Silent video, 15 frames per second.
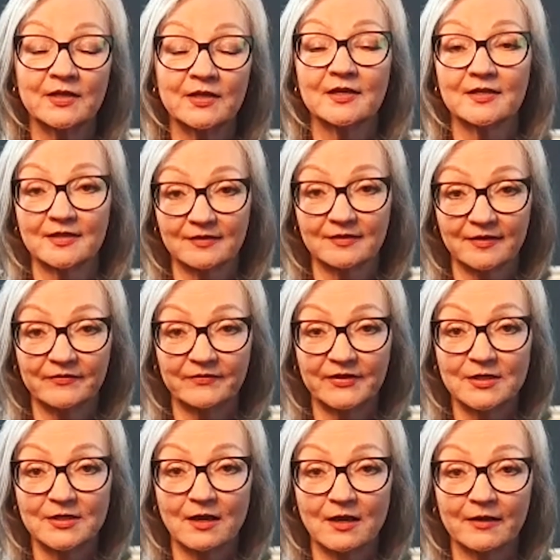the living
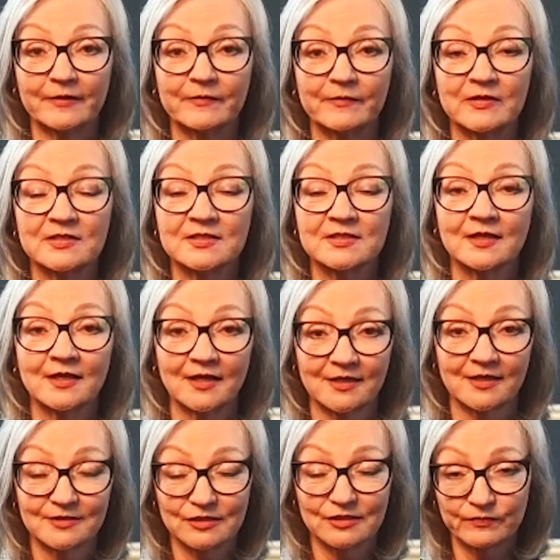documents,
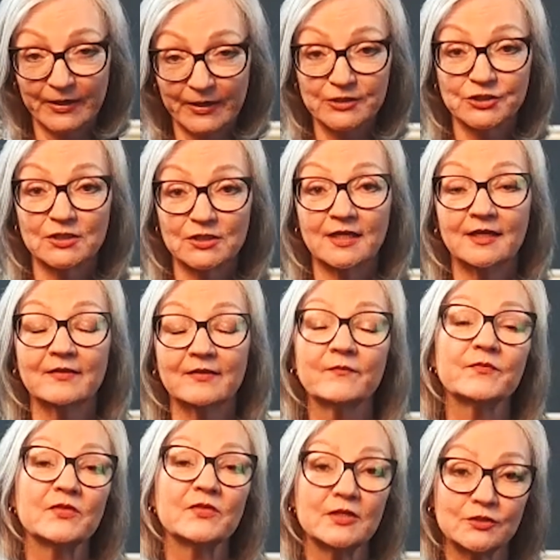especially the
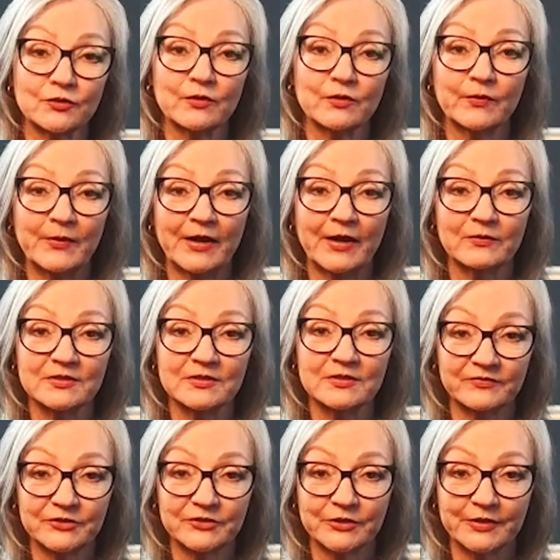durable powers of
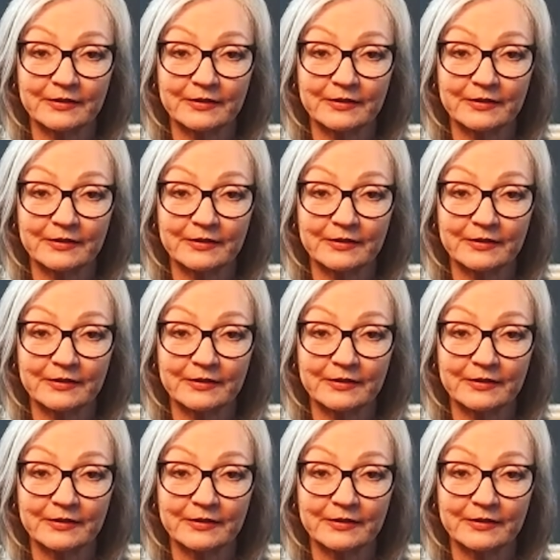attorney.